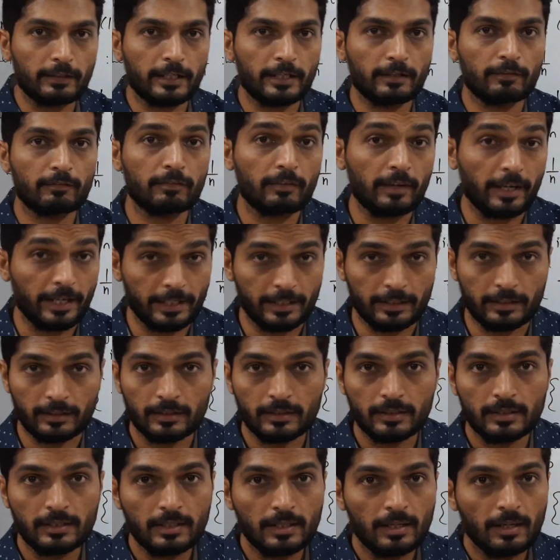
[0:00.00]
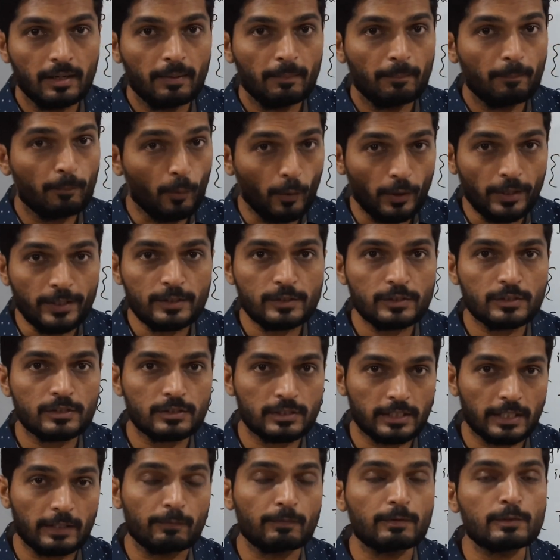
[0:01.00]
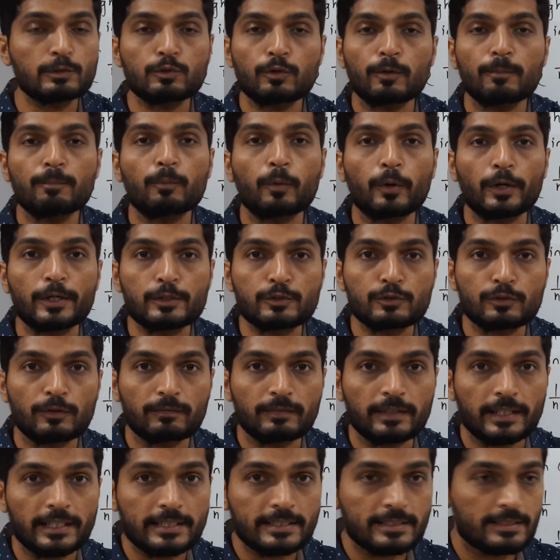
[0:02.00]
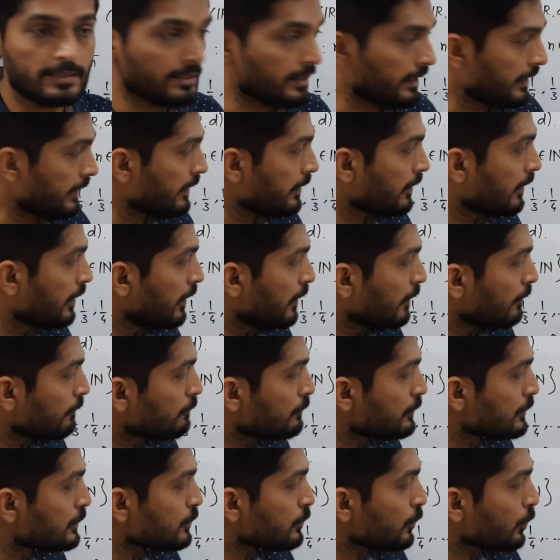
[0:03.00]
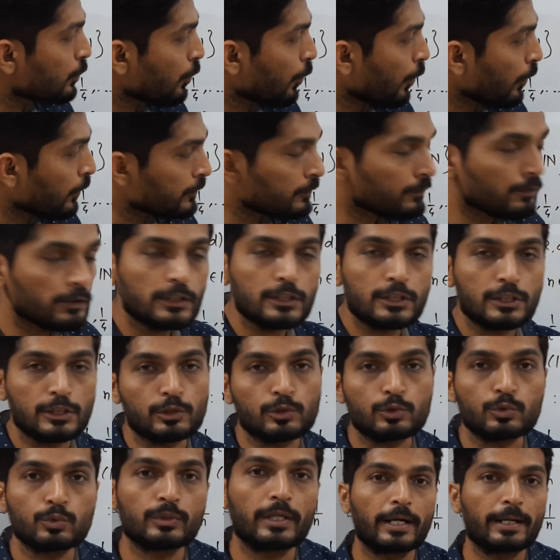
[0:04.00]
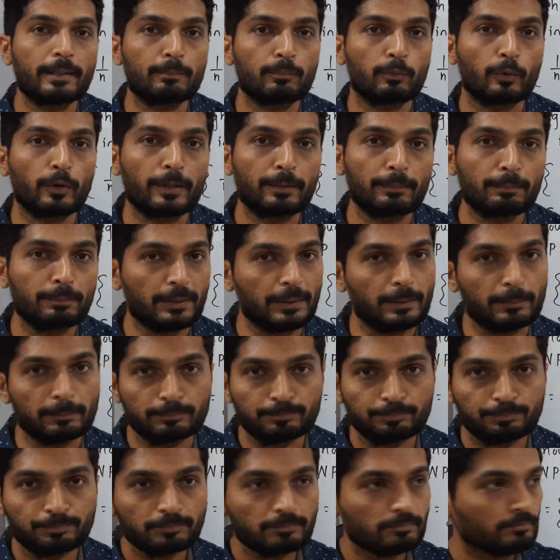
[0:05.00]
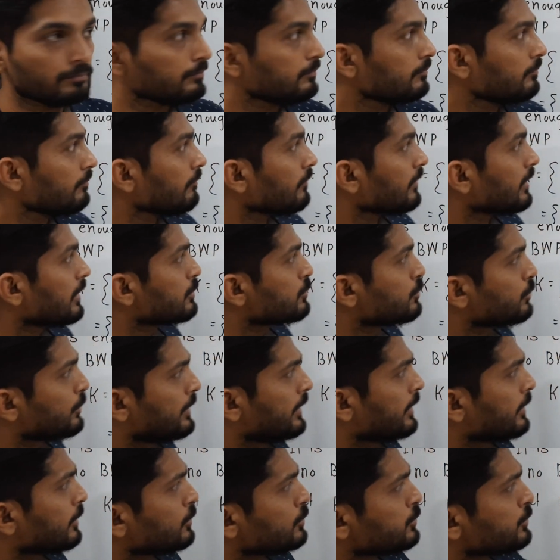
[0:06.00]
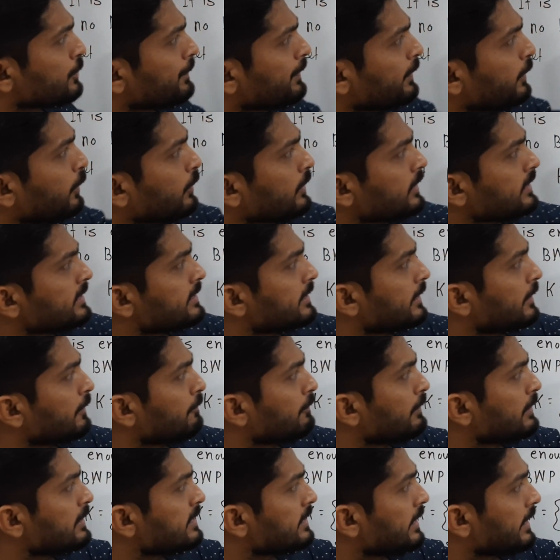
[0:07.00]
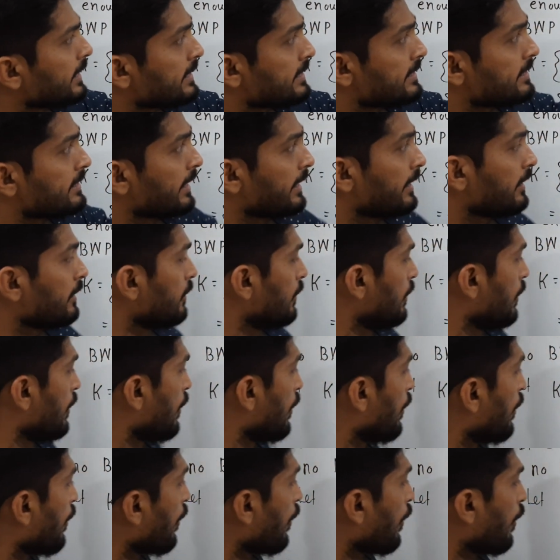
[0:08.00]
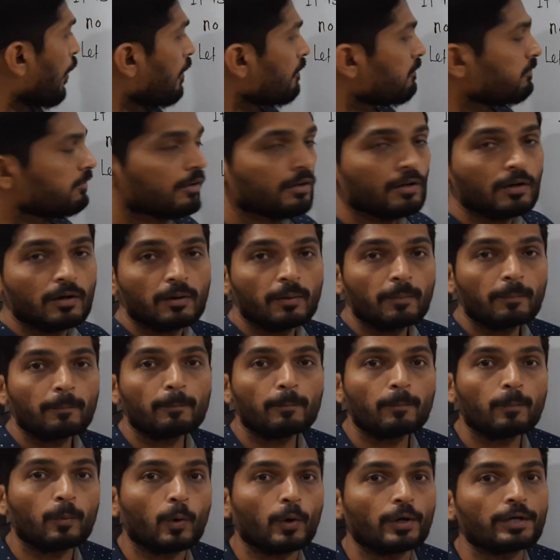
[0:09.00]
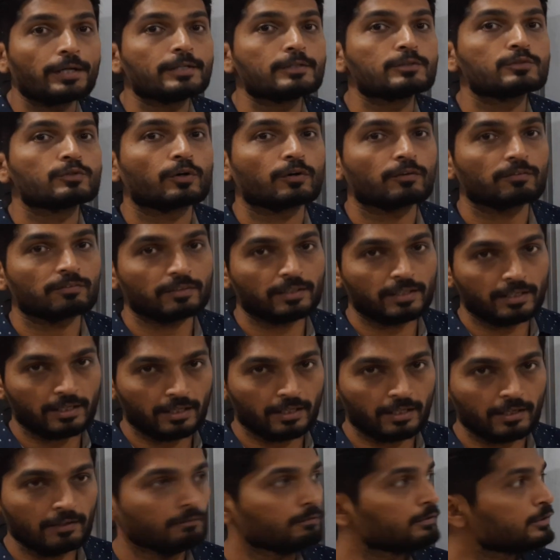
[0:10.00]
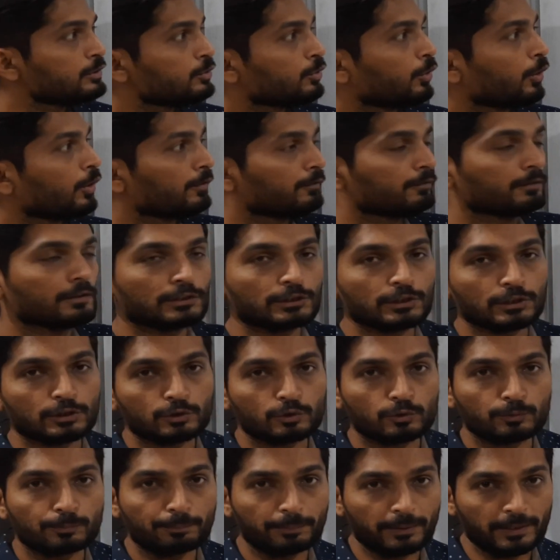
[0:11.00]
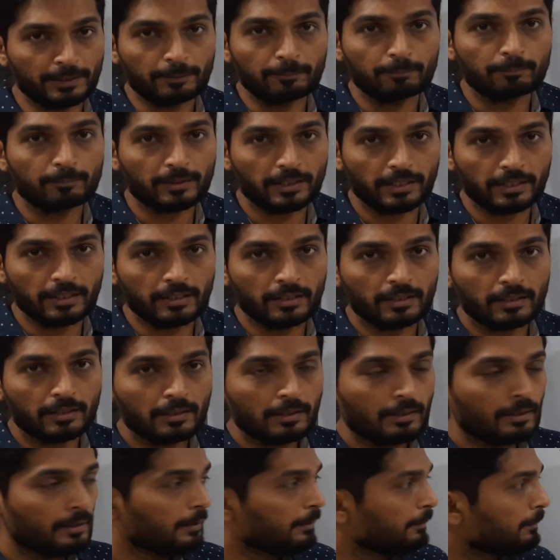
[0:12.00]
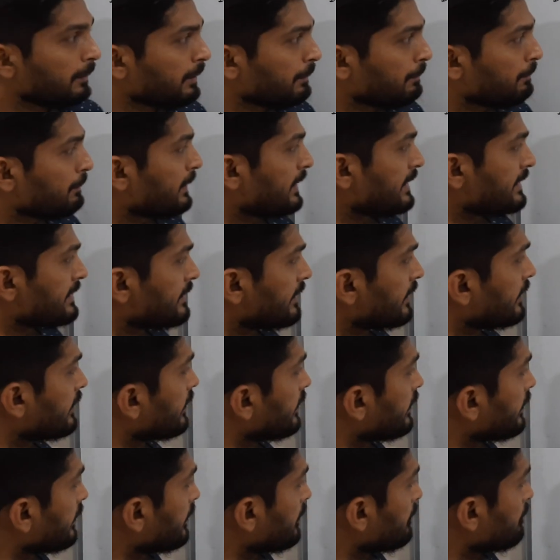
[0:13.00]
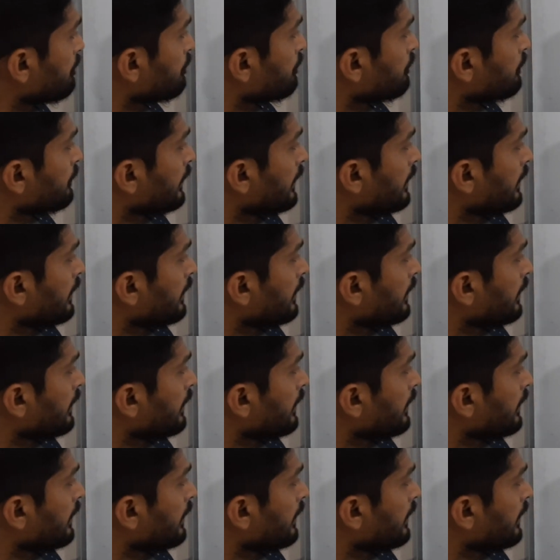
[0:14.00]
we can find points, sequence of points of that set which converges that point P. So here also we got a sequence xn of points of K which converges to P. Getting? But basically,